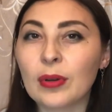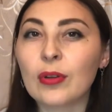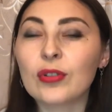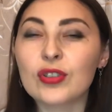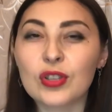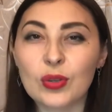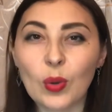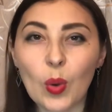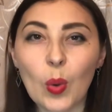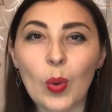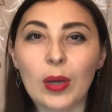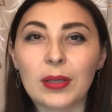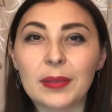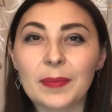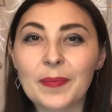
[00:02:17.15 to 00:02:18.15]
or
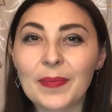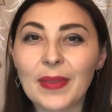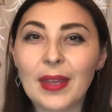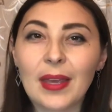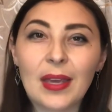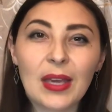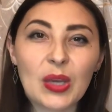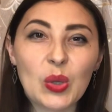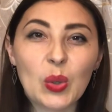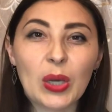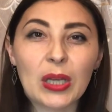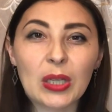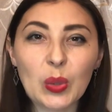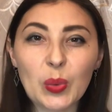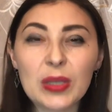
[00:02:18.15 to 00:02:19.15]
school. You
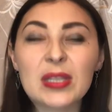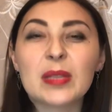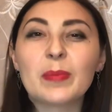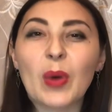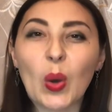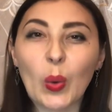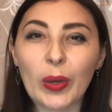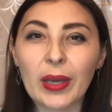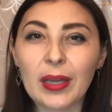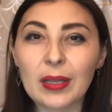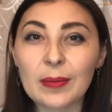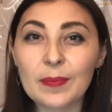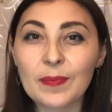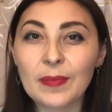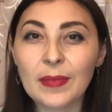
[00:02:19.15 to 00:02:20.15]
can quit smoking.